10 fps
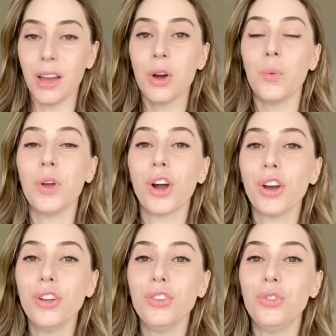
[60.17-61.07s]
we are
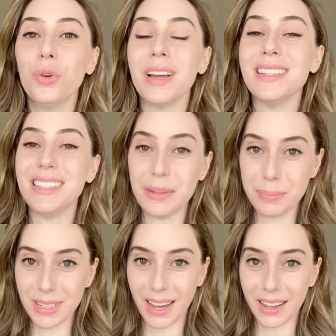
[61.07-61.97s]
gonna do a deep
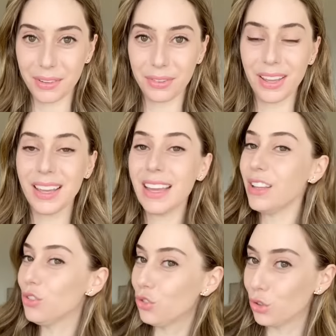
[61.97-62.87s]
dive
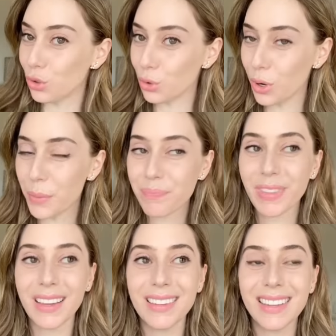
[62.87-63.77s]
into
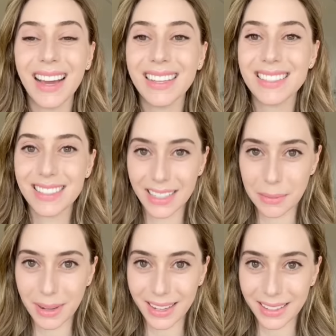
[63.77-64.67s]

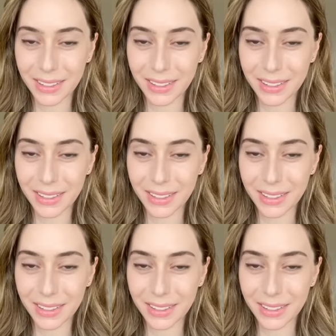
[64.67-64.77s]
niacinamide.